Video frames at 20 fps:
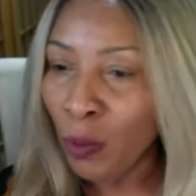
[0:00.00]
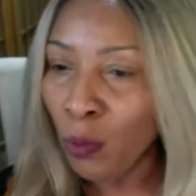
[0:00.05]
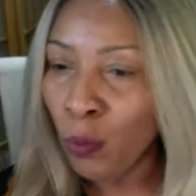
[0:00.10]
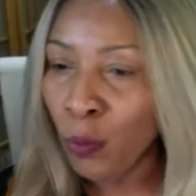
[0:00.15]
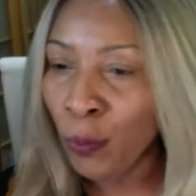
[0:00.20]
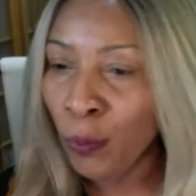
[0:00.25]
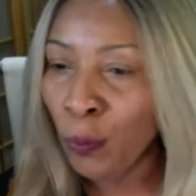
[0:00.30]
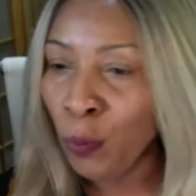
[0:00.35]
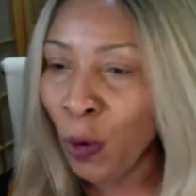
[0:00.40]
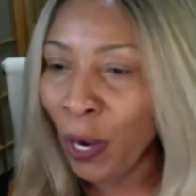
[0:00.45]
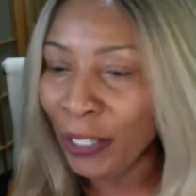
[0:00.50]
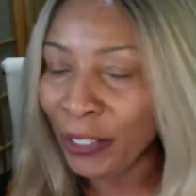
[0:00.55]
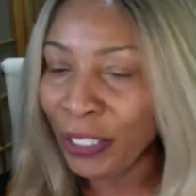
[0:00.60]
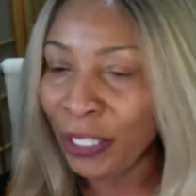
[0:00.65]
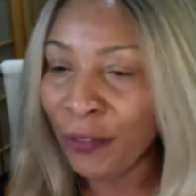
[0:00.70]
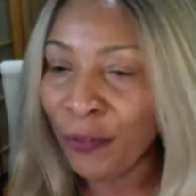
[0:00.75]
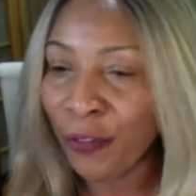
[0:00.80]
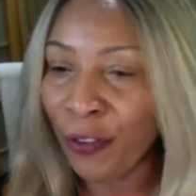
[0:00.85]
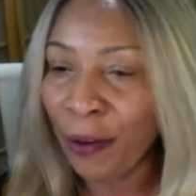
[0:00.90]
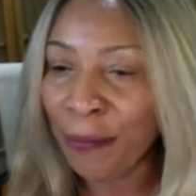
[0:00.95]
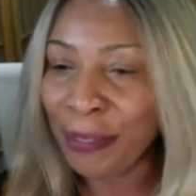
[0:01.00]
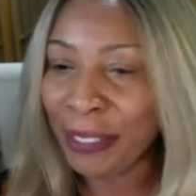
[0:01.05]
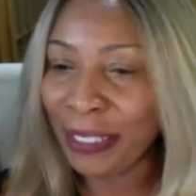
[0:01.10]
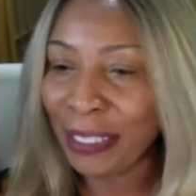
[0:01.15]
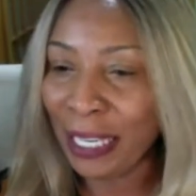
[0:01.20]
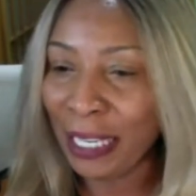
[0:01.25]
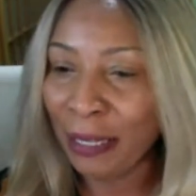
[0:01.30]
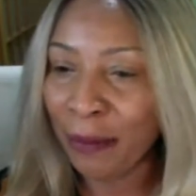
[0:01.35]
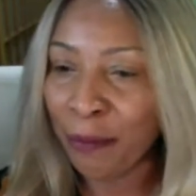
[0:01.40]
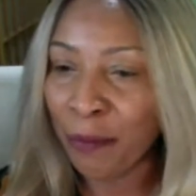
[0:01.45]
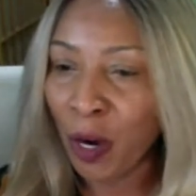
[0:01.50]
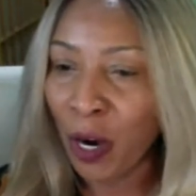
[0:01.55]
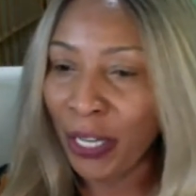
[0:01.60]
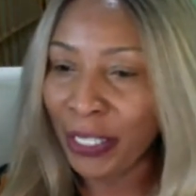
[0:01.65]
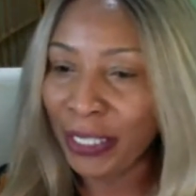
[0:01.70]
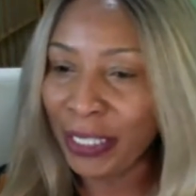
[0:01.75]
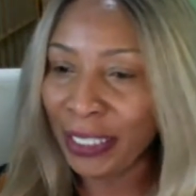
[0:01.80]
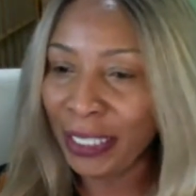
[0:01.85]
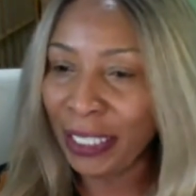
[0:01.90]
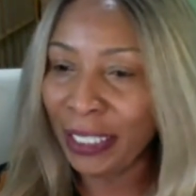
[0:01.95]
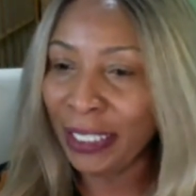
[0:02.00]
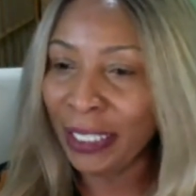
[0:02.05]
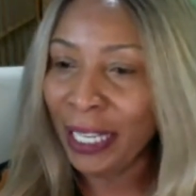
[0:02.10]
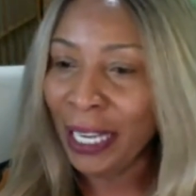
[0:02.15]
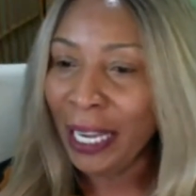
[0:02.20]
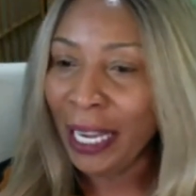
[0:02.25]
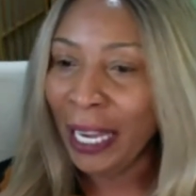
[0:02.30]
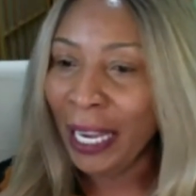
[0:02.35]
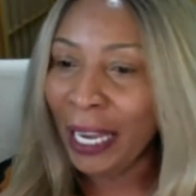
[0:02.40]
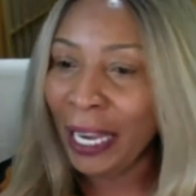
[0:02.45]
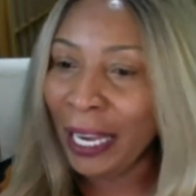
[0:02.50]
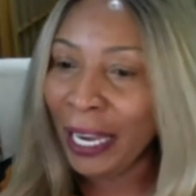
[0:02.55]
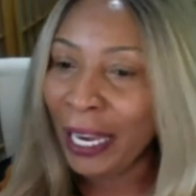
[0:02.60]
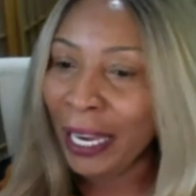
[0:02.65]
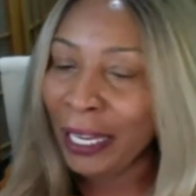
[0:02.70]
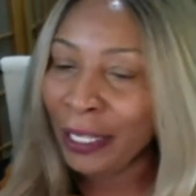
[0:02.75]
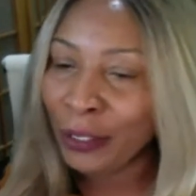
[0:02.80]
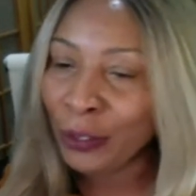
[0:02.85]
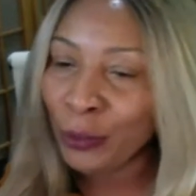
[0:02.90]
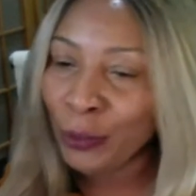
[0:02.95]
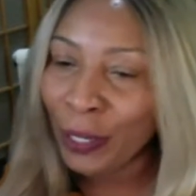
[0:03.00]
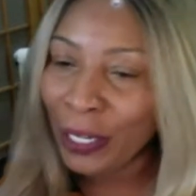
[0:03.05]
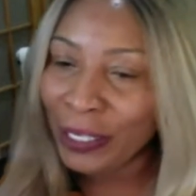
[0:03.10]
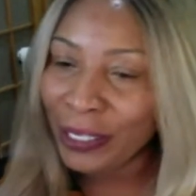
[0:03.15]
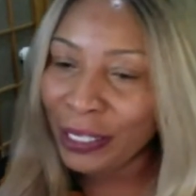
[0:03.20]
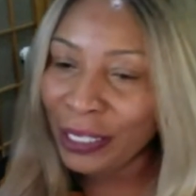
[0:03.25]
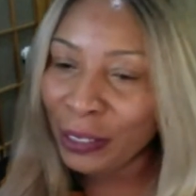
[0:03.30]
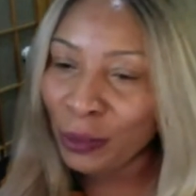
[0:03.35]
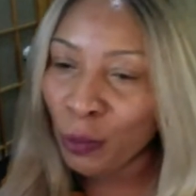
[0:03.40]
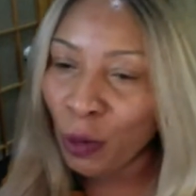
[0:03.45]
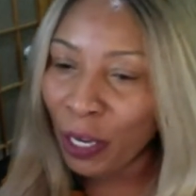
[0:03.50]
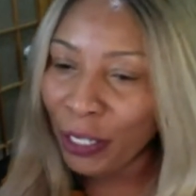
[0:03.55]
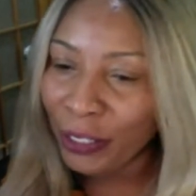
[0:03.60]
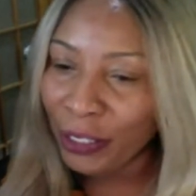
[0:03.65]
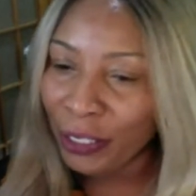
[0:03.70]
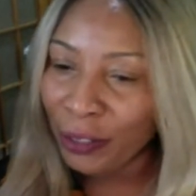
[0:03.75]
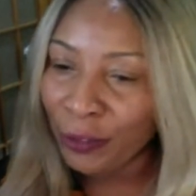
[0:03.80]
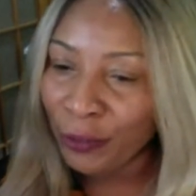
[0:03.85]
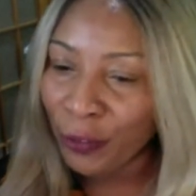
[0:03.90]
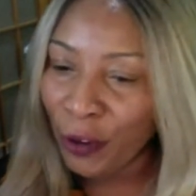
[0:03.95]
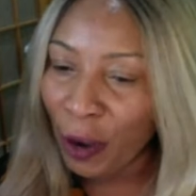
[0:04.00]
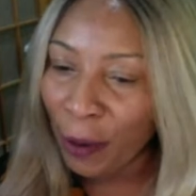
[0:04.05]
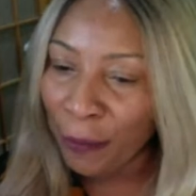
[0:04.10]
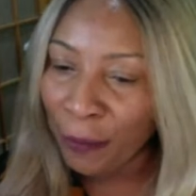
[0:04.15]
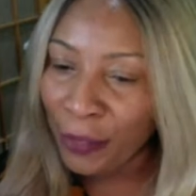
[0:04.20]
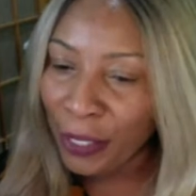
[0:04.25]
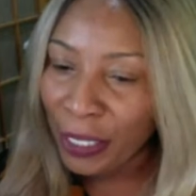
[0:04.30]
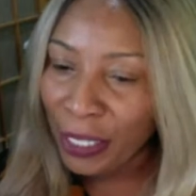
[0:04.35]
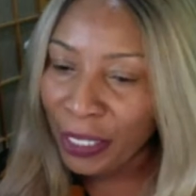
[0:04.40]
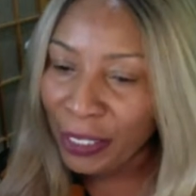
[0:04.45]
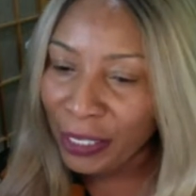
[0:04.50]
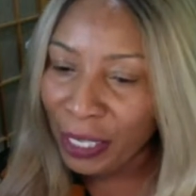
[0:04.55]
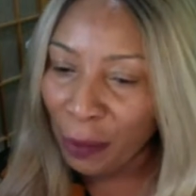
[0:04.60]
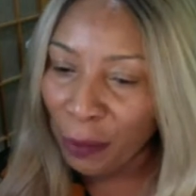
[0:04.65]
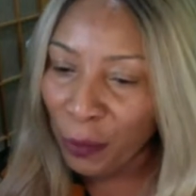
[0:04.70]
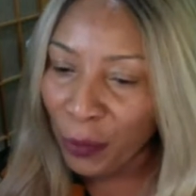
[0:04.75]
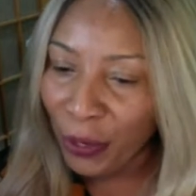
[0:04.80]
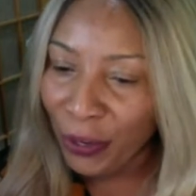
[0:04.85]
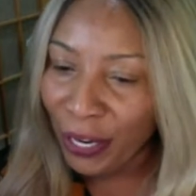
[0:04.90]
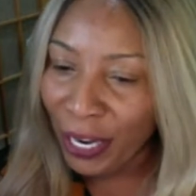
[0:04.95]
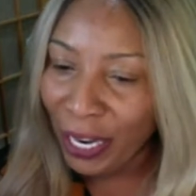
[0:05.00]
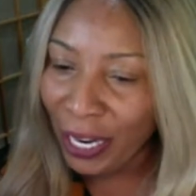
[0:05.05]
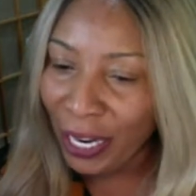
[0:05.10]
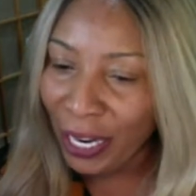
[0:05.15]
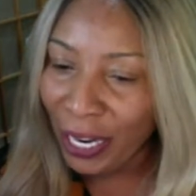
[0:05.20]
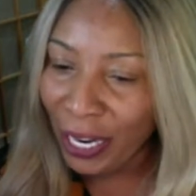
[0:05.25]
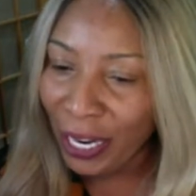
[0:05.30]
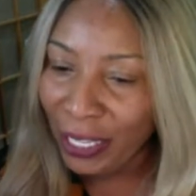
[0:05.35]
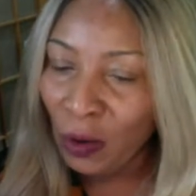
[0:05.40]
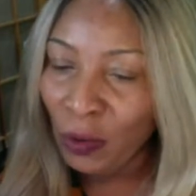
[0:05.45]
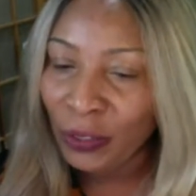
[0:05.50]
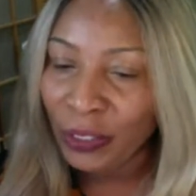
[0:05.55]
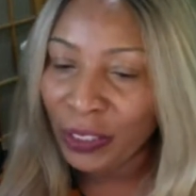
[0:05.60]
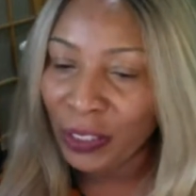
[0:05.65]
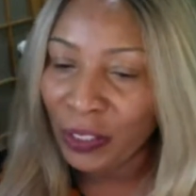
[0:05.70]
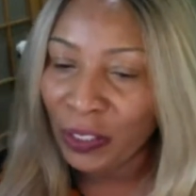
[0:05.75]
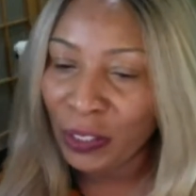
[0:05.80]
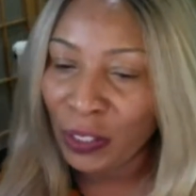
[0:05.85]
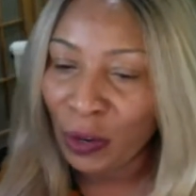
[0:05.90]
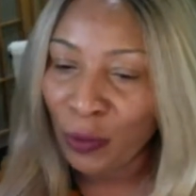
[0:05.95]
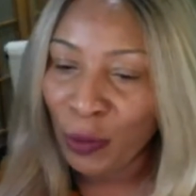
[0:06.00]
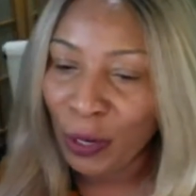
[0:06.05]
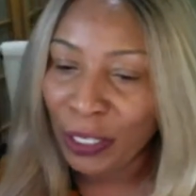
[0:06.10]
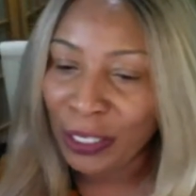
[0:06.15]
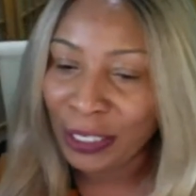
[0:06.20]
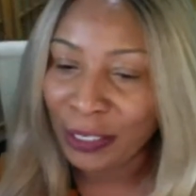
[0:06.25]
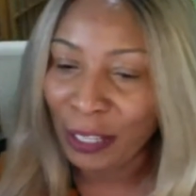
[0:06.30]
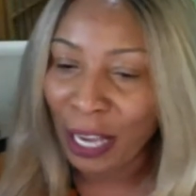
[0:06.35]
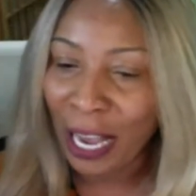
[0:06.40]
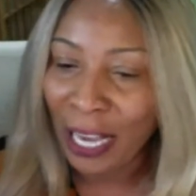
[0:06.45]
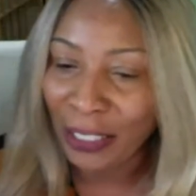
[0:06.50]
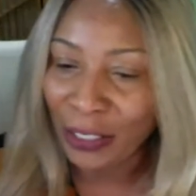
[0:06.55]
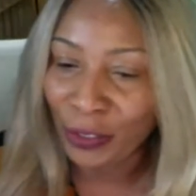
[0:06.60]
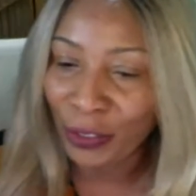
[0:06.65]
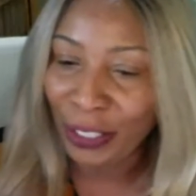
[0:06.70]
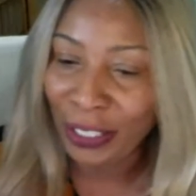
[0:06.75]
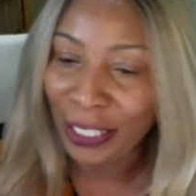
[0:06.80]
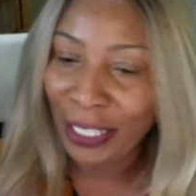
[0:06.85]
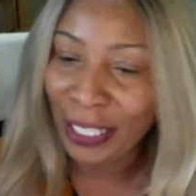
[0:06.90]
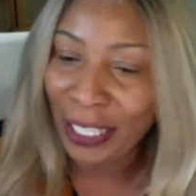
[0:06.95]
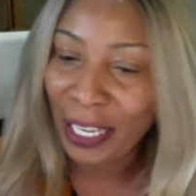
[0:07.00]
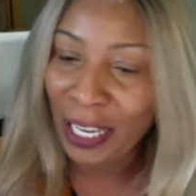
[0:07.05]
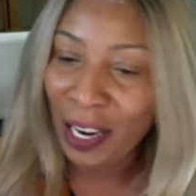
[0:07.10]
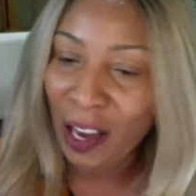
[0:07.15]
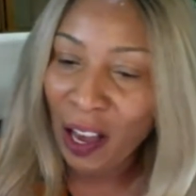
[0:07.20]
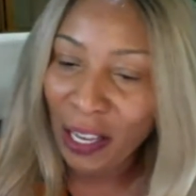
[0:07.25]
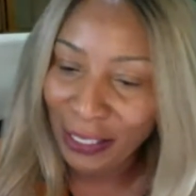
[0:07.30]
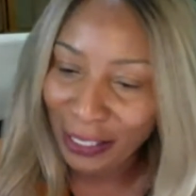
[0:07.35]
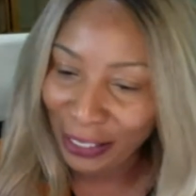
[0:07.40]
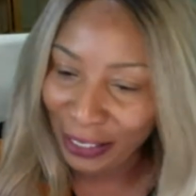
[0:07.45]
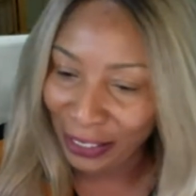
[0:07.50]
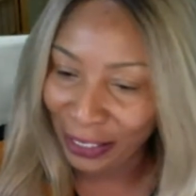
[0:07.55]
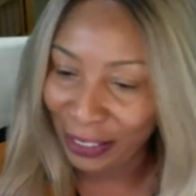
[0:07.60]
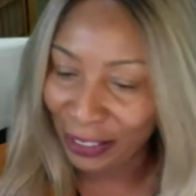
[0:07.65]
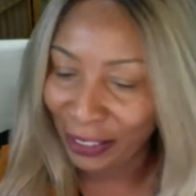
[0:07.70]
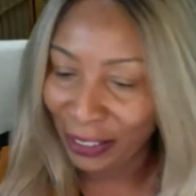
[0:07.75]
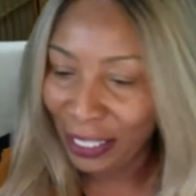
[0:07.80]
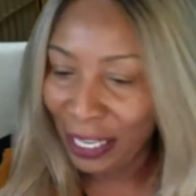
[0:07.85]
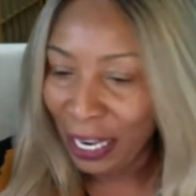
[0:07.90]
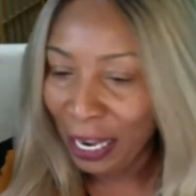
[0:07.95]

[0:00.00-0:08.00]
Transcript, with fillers: watching from St. Martin, and who else is watching from somewhere else? Oh, so you're actually London.